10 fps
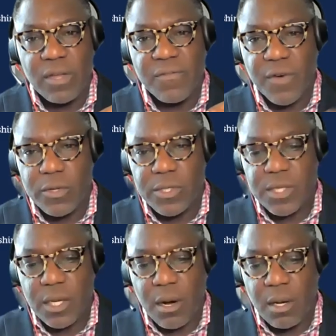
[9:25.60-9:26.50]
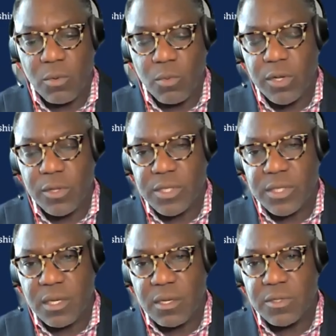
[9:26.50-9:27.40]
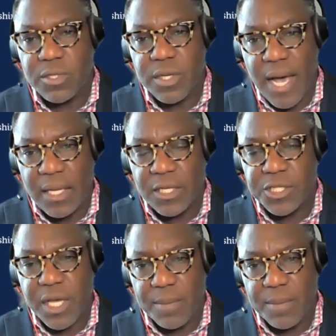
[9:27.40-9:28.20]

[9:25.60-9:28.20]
focusing on what are the skills, knowledge,